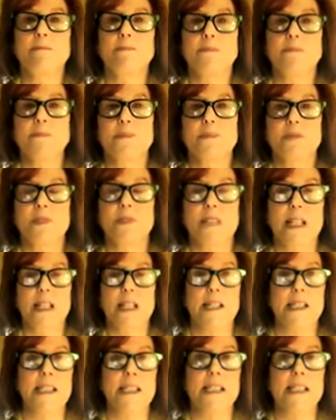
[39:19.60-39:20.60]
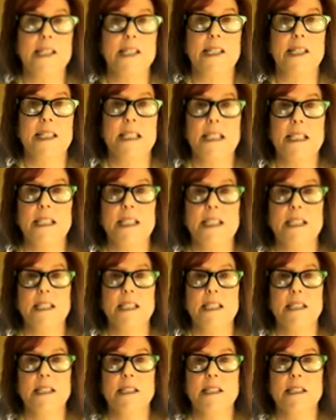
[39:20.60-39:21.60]

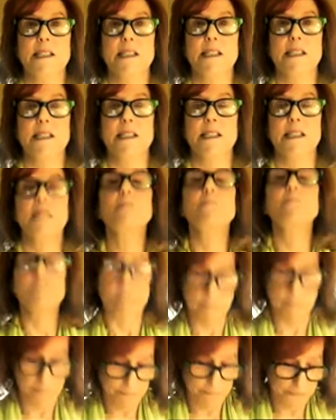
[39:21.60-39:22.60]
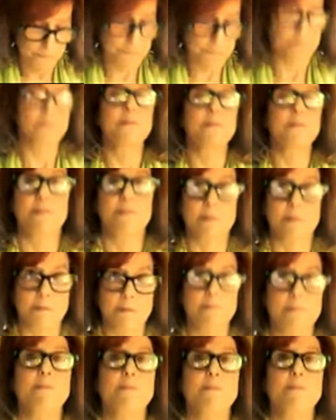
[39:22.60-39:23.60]

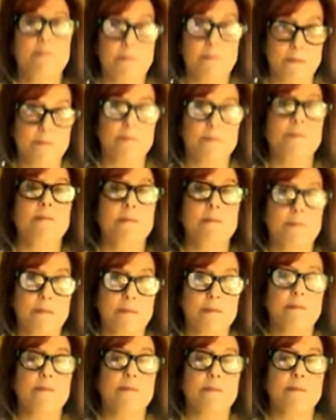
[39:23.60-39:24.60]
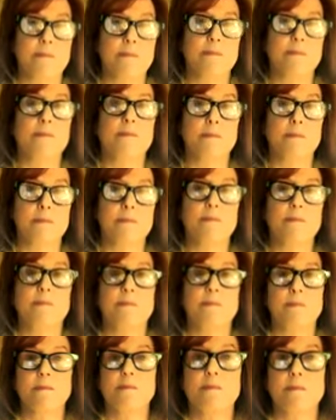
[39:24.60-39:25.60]

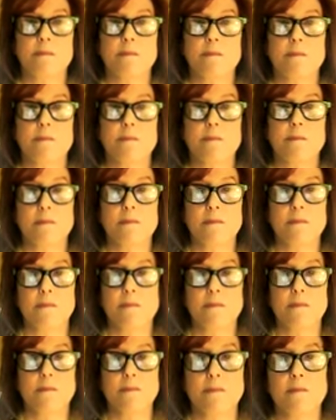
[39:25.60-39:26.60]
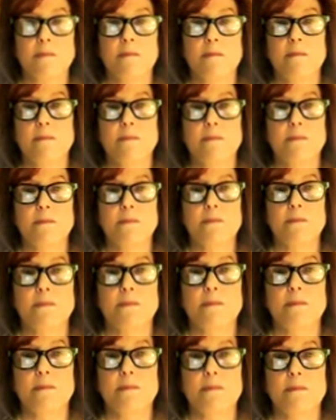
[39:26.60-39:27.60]
[no speech]